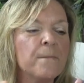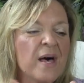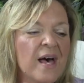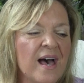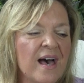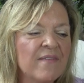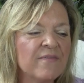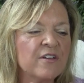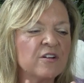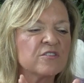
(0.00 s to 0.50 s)

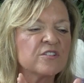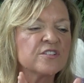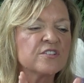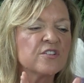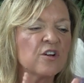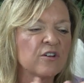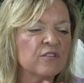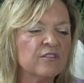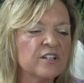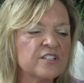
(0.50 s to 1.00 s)
but they're
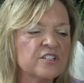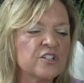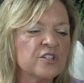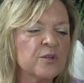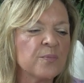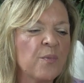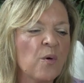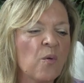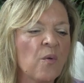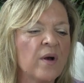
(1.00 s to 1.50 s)
certainly to
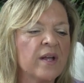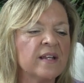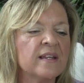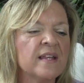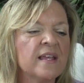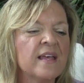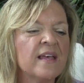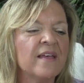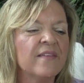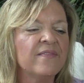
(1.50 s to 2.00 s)
the point
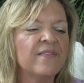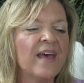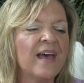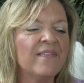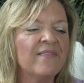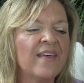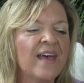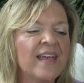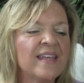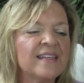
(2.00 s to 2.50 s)

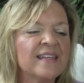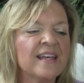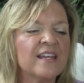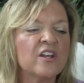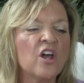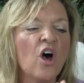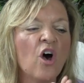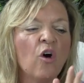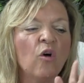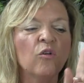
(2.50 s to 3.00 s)
that they can
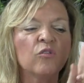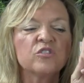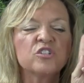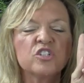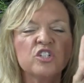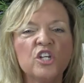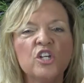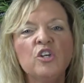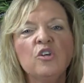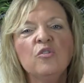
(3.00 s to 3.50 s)
hold
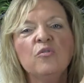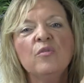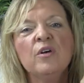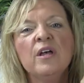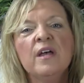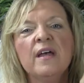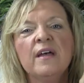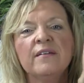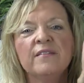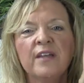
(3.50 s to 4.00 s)
2
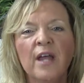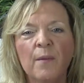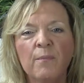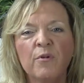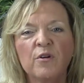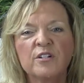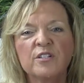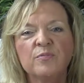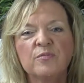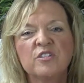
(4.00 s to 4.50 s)

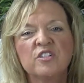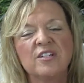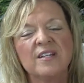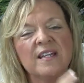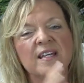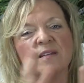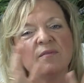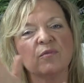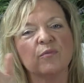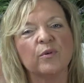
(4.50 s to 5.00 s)
numbers, which
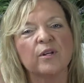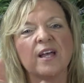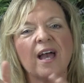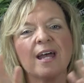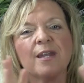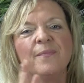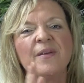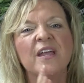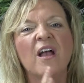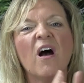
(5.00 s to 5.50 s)
again would
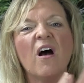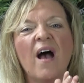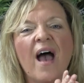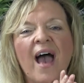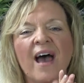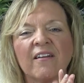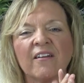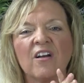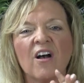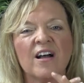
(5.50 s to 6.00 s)
kind of be
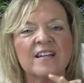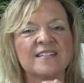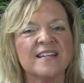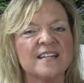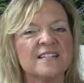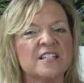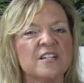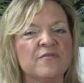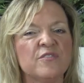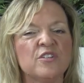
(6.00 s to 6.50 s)
out of
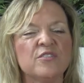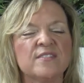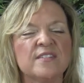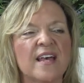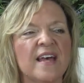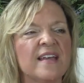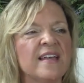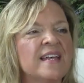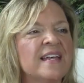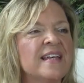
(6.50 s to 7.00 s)
context if you
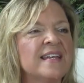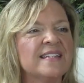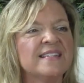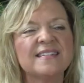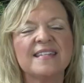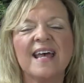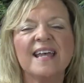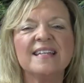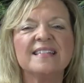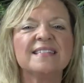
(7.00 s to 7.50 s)
say
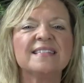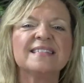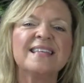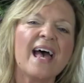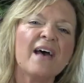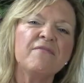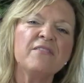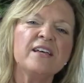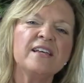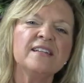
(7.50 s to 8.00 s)

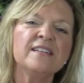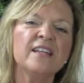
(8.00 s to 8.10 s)
7